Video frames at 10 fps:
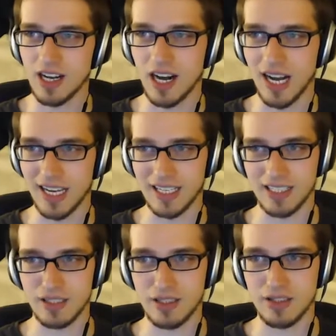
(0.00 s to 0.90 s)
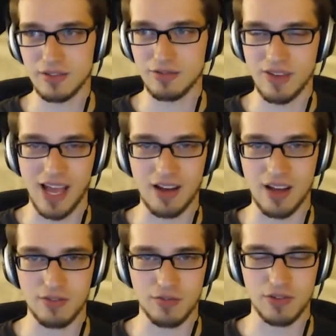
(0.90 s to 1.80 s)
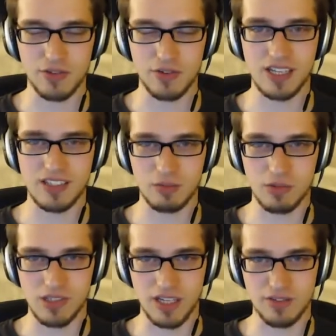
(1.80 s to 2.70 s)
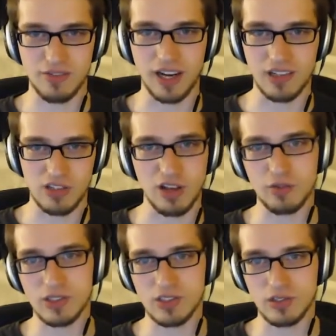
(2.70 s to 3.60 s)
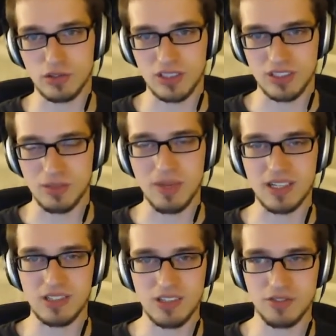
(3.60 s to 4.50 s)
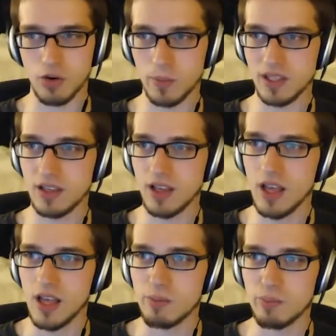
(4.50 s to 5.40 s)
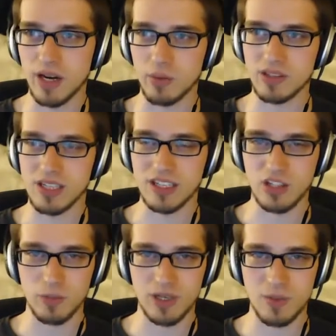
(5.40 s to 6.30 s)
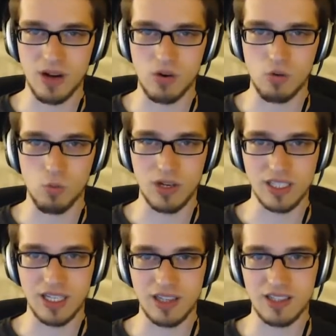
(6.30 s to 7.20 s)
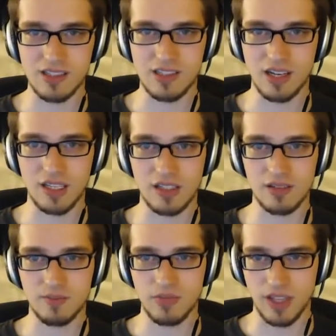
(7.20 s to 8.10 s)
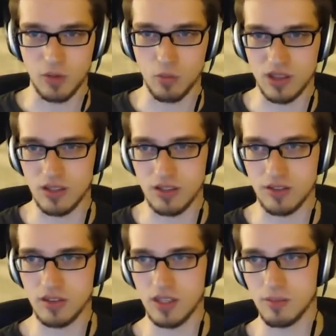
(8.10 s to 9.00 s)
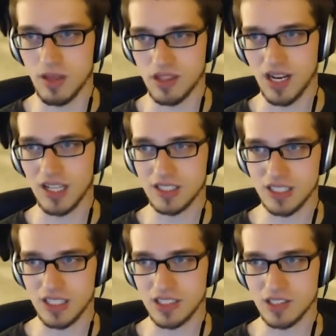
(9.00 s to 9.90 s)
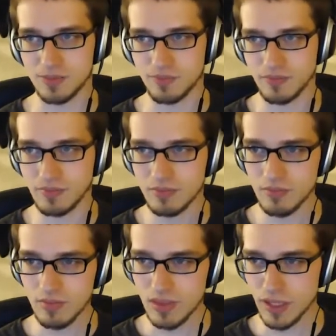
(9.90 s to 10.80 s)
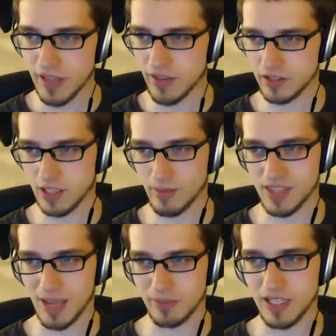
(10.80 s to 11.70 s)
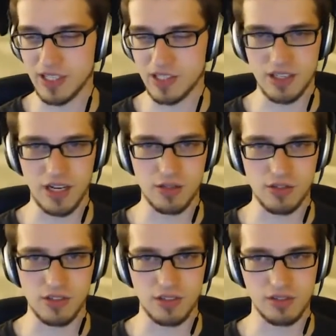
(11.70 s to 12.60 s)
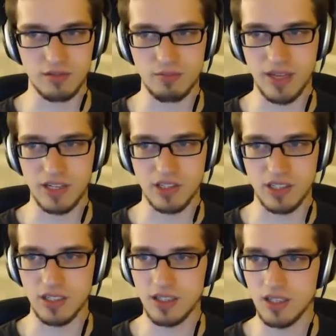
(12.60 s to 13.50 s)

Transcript: the first thing I did was like find a software solution to manage this for me. But I want to talk a little bit about what Getting Things Done, like what the methodology is, and then I'll talk about the application that I use to manage it.